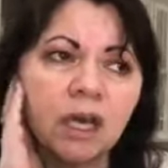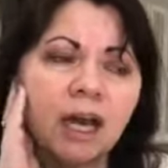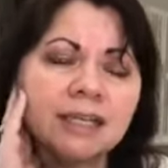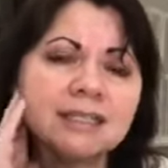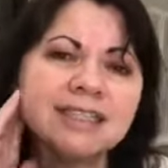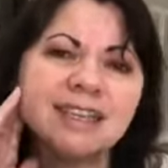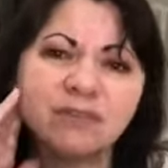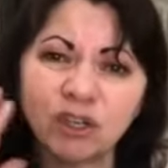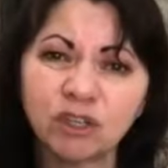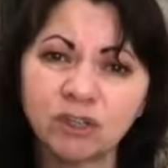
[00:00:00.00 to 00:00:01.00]
see if
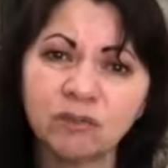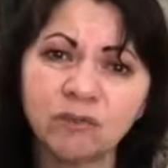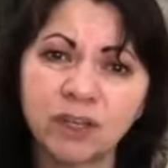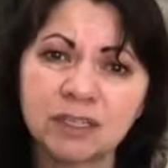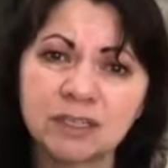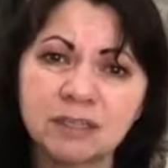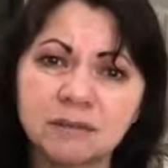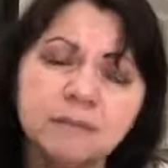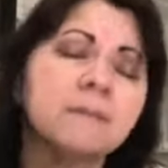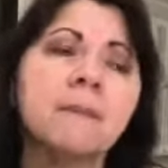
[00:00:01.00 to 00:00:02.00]
they're a good fit.
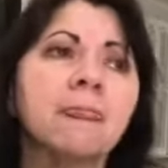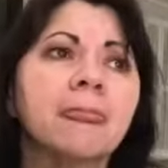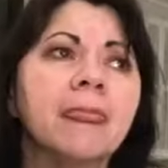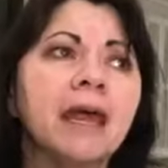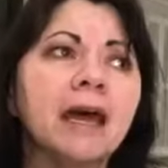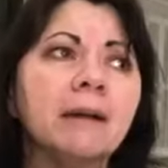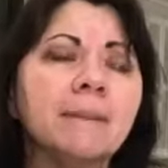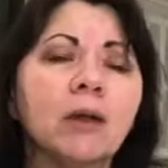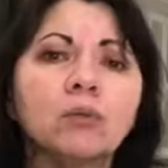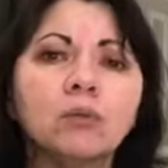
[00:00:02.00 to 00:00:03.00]

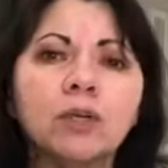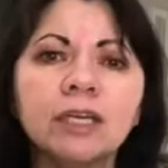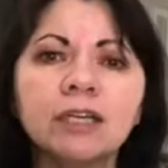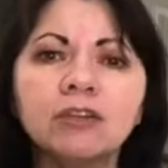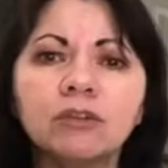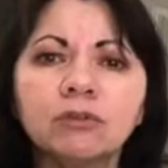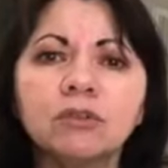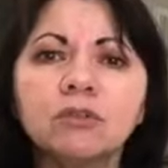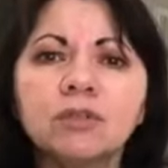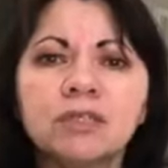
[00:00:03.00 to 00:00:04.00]
Read
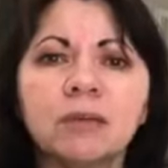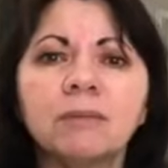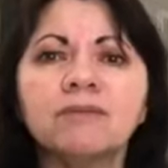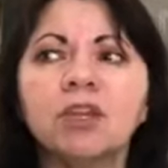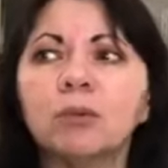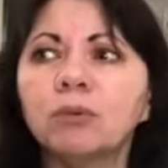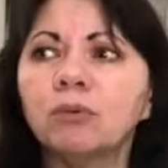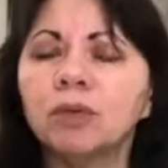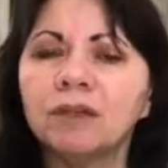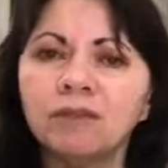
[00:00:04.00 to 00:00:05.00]
through some of their
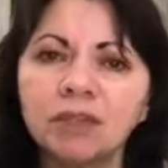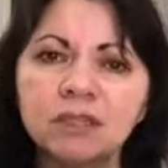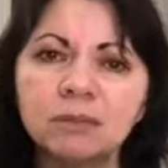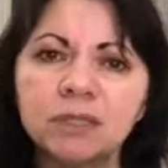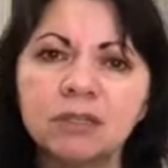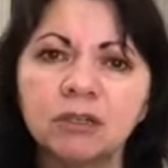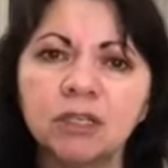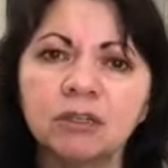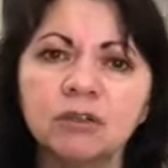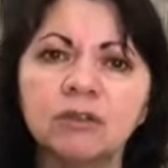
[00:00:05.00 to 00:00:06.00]
previous
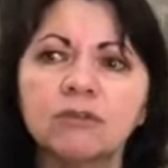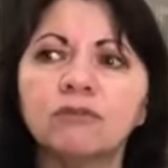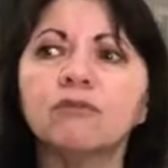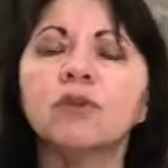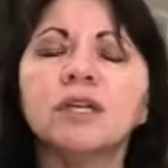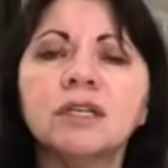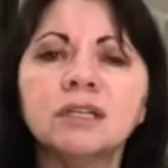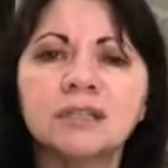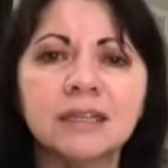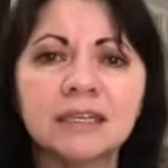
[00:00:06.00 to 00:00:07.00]
material, the free
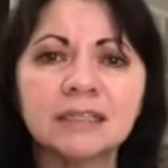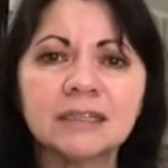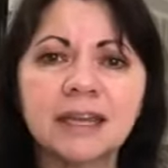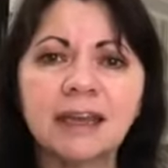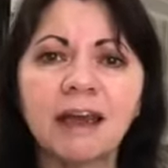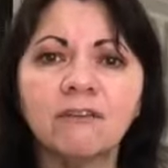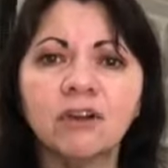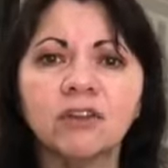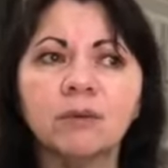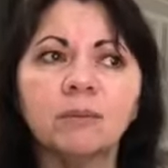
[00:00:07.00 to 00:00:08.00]
things that they have
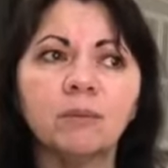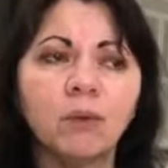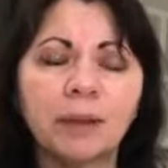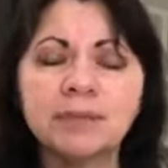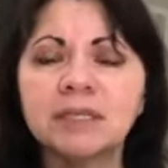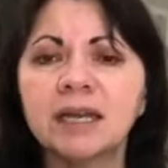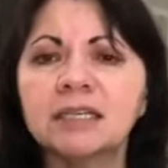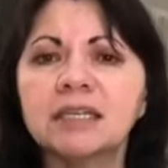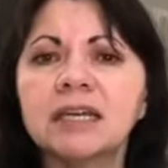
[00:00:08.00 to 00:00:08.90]
on their website